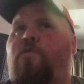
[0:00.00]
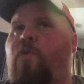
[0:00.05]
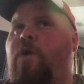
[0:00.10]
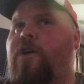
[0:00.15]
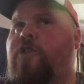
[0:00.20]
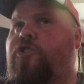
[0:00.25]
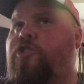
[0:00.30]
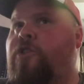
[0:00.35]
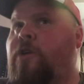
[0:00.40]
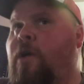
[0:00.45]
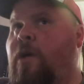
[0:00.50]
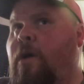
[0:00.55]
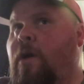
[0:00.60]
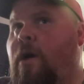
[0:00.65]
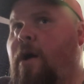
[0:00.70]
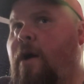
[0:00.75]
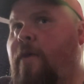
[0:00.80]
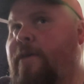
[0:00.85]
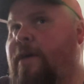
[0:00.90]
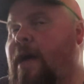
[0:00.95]
which
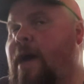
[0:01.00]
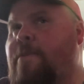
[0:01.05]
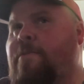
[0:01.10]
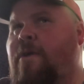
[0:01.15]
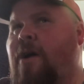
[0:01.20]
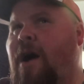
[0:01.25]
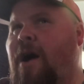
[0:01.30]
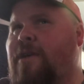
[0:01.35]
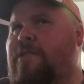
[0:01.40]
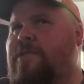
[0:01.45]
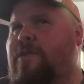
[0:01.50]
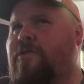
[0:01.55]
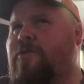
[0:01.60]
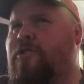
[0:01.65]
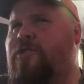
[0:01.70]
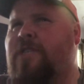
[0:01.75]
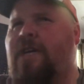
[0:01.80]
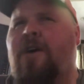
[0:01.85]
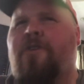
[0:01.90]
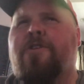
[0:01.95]
the Gamecocks either
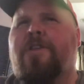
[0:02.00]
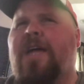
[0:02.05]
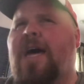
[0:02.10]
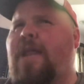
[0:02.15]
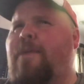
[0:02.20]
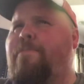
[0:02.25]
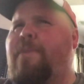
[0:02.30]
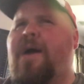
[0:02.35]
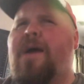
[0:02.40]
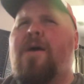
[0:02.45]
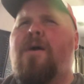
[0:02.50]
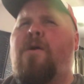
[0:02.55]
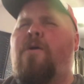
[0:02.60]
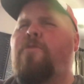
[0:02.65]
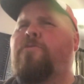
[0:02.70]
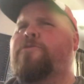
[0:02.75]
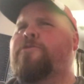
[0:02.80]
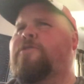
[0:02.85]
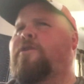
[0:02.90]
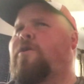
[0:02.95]
sailed it out of
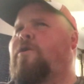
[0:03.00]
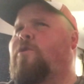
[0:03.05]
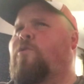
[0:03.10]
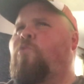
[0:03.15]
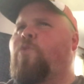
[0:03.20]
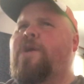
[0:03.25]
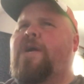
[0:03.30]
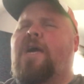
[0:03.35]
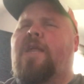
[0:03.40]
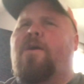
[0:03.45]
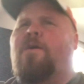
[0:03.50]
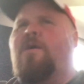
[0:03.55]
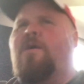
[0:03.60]
bounds or we got